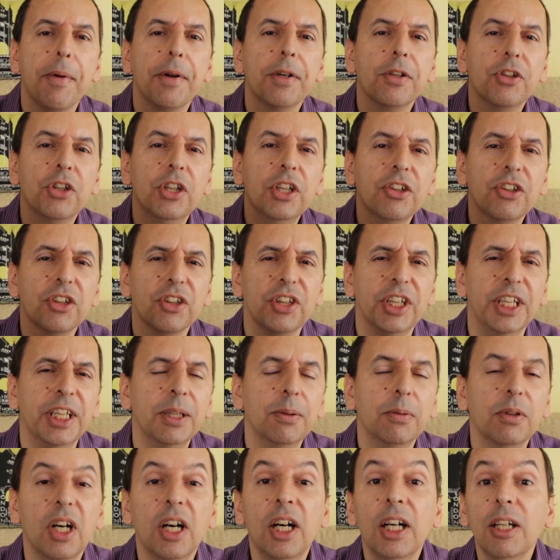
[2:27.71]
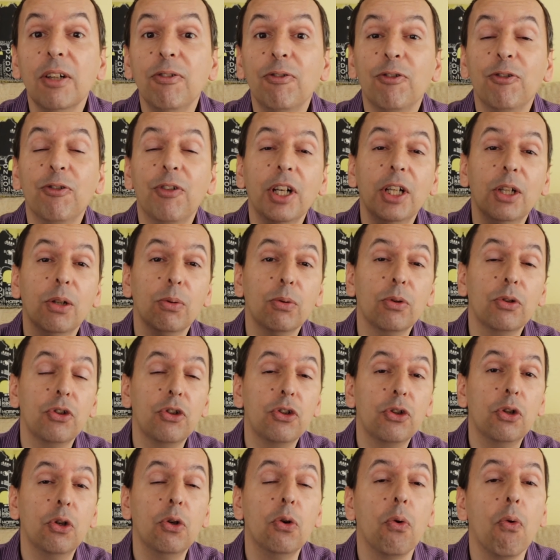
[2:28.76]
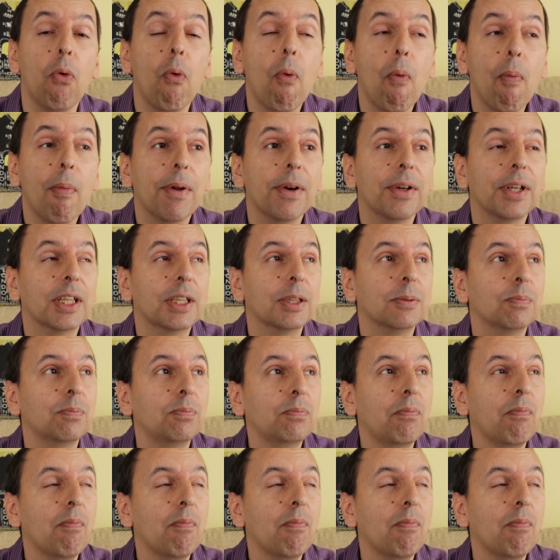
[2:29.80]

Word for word: Because here's the thing, I failed school, like